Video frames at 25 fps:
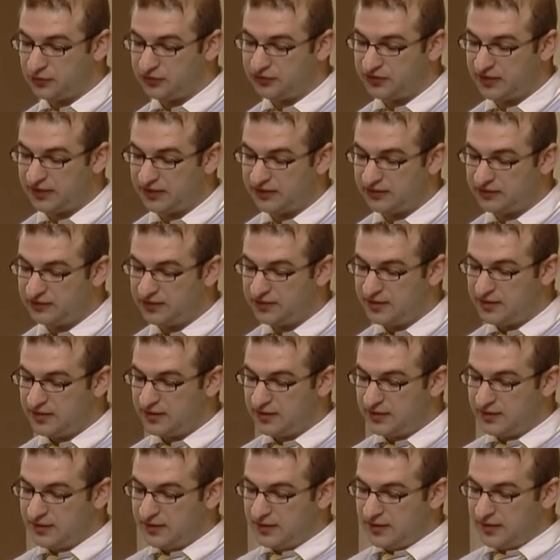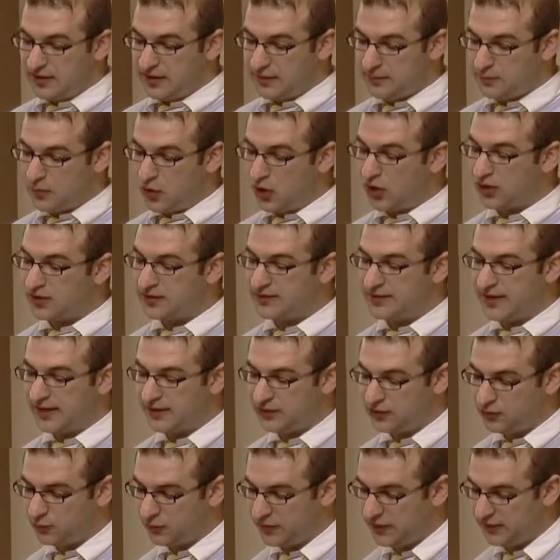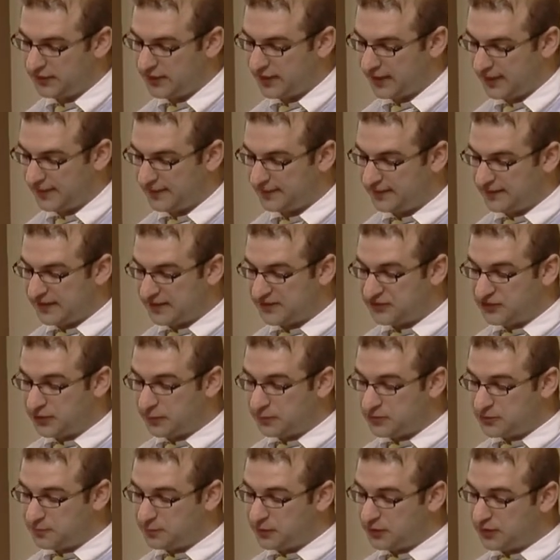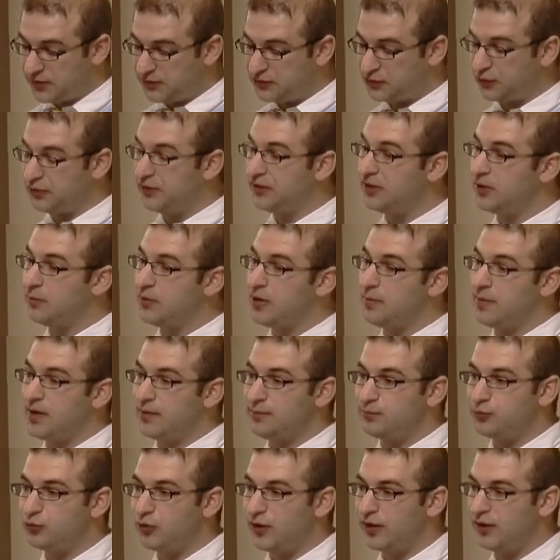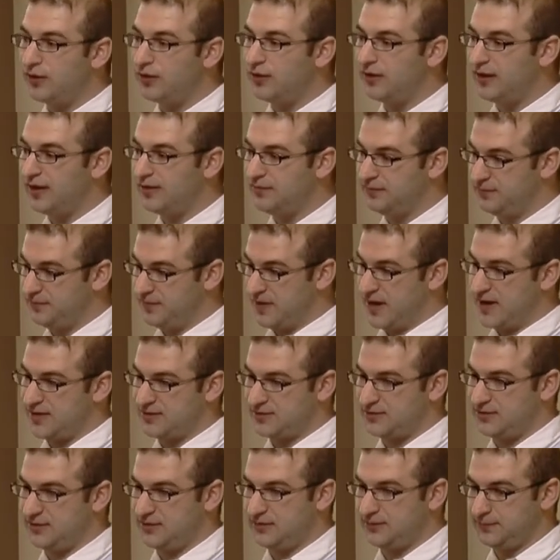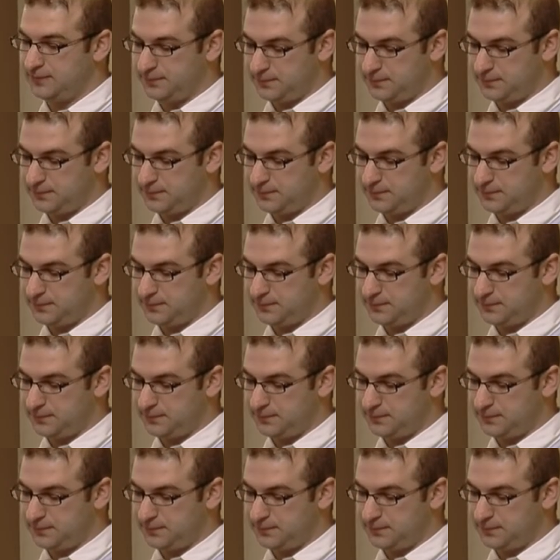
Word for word: says in Mark 9:29 that some spirits only come out by prayer and fasting.